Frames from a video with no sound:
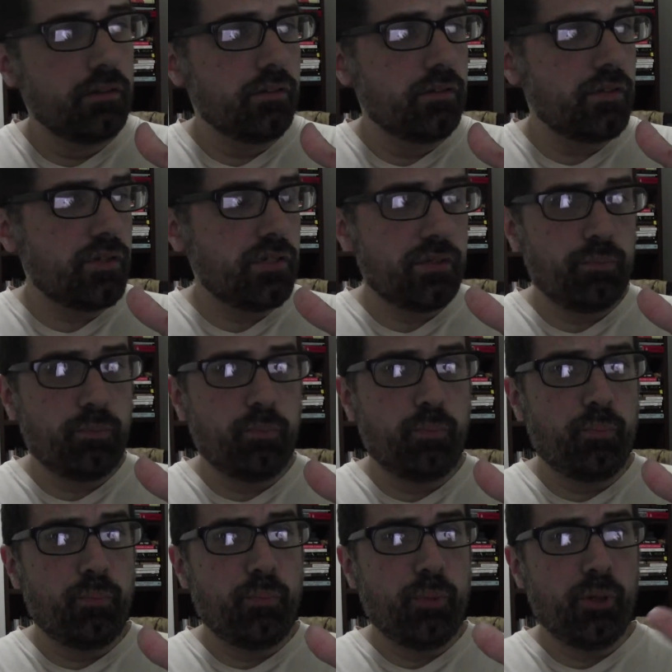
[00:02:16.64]

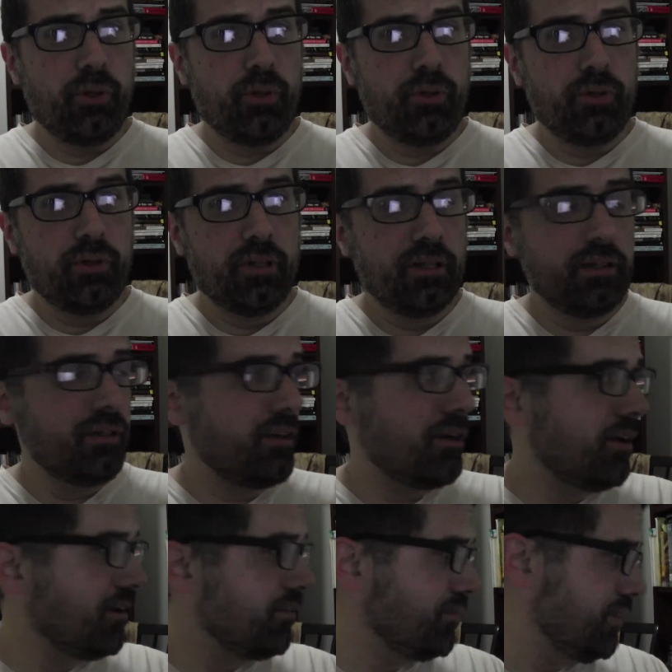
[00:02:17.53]
spill
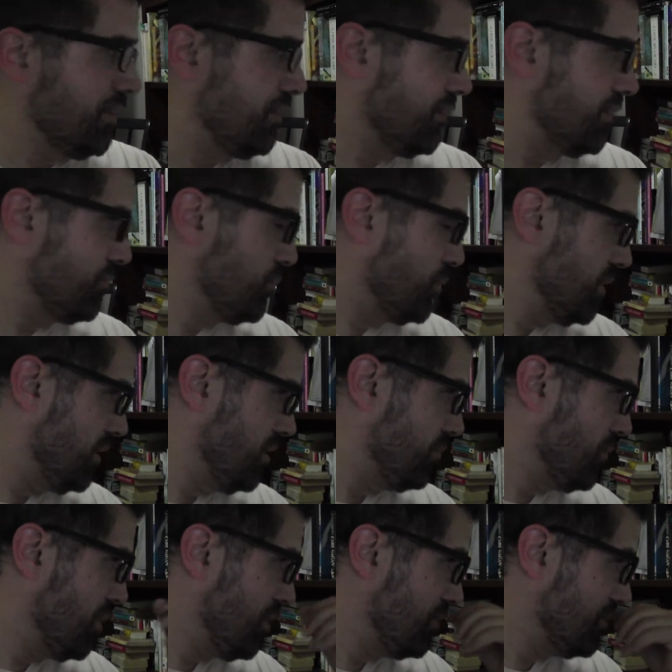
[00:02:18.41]
coffee on a
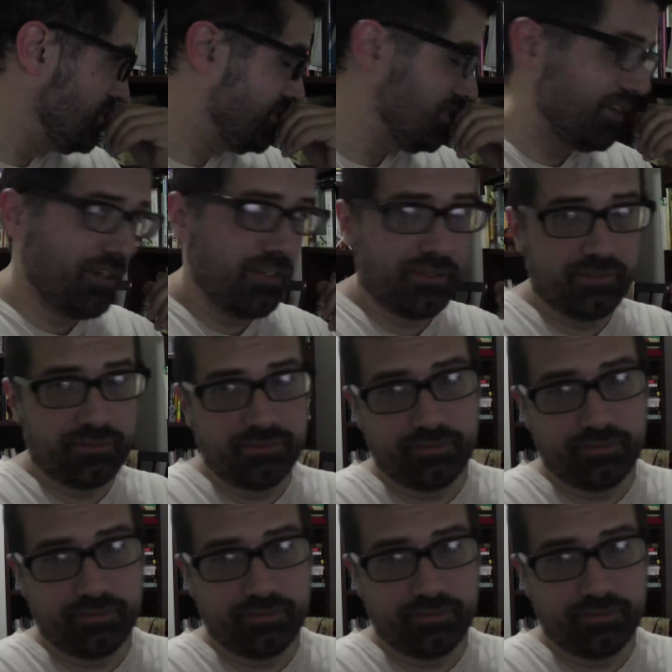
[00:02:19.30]
printed poster